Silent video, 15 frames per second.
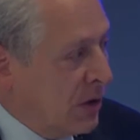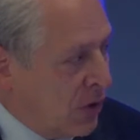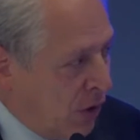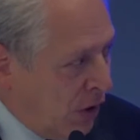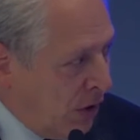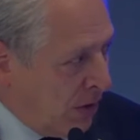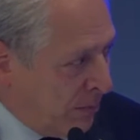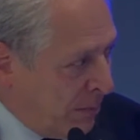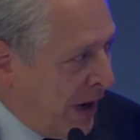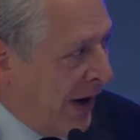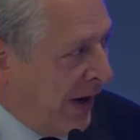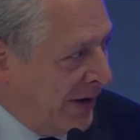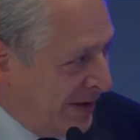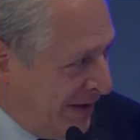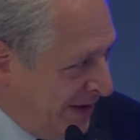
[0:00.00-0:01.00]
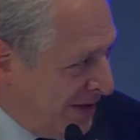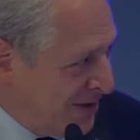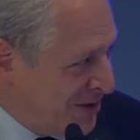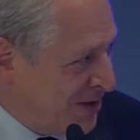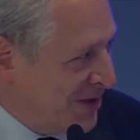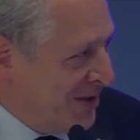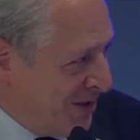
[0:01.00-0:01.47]
cold
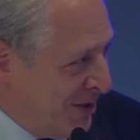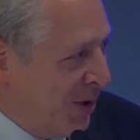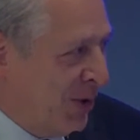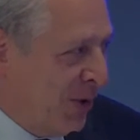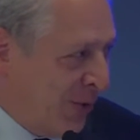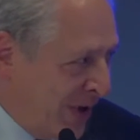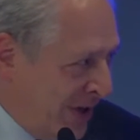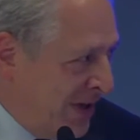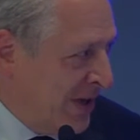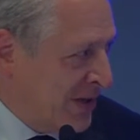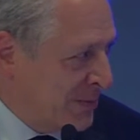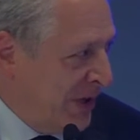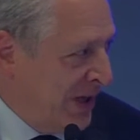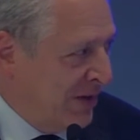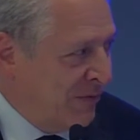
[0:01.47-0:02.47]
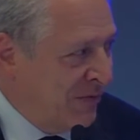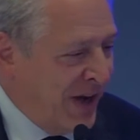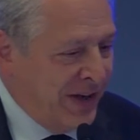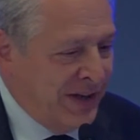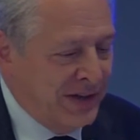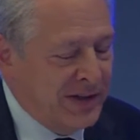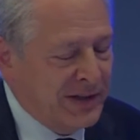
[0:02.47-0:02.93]
paintings, no, already has been
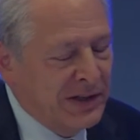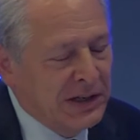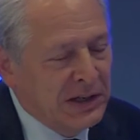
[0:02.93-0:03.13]
invented.